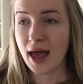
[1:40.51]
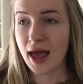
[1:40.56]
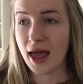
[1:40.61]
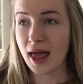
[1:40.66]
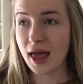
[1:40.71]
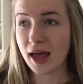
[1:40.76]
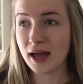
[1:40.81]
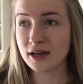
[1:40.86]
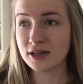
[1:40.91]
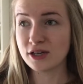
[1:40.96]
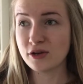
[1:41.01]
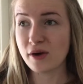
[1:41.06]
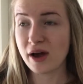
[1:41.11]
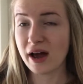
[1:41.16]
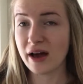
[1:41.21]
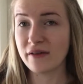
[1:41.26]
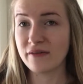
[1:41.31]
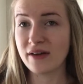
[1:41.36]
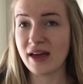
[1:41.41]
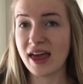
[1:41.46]
and you
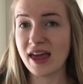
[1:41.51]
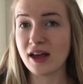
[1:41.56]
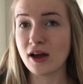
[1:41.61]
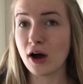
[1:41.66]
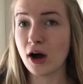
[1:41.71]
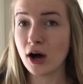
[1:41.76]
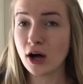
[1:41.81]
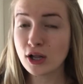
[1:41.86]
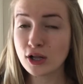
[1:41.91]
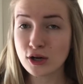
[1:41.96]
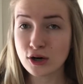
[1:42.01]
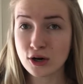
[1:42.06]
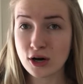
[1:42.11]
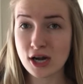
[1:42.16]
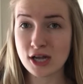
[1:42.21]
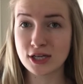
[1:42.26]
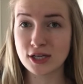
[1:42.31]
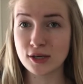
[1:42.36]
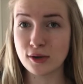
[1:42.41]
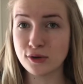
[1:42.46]
have a color
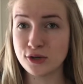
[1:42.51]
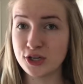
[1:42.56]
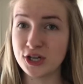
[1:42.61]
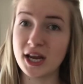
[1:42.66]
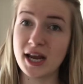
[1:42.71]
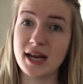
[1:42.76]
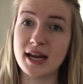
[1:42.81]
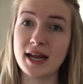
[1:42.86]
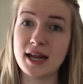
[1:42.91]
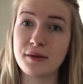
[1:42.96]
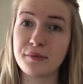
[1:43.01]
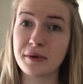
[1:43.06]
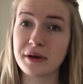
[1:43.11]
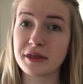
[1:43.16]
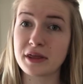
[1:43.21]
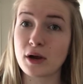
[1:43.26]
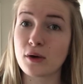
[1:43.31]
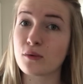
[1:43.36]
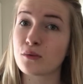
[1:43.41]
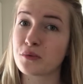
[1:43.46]
associated
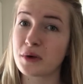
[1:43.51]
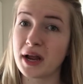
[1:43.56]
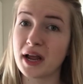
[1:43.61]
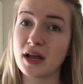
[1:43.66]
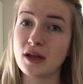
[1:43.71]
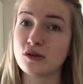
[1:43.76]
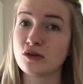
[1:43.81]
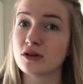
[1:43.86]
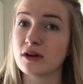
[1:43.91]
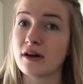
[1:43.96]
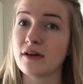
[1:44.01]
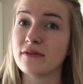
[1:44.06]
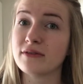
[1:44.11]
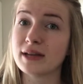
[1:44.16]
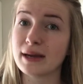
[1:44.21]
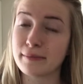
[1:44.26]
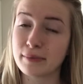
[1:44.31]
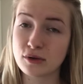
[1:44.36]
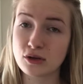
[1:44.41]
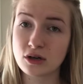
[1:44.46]
with a range of
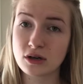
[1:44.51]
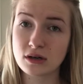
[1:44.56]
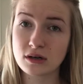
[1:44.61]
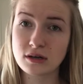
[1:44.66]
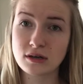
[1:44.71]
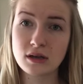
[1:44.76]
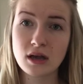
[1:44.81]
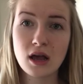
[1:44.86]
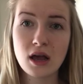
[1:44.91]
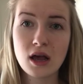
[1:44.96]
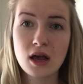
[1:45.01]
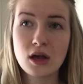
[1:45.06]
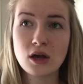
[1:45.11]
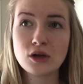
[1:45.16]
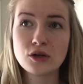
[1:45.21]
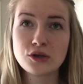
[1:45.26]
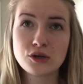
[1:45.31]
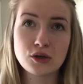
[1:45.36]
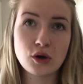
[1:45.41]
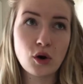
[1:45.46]
temperatures.
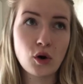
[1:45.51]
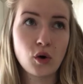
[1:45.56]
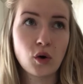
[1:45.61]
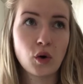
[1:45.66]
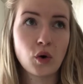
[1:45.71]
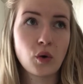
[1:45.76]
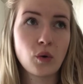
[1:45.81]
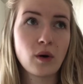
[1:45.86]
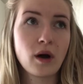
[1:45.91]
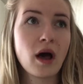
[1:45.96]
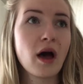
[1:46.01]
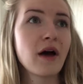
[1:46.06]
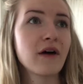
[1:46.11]
So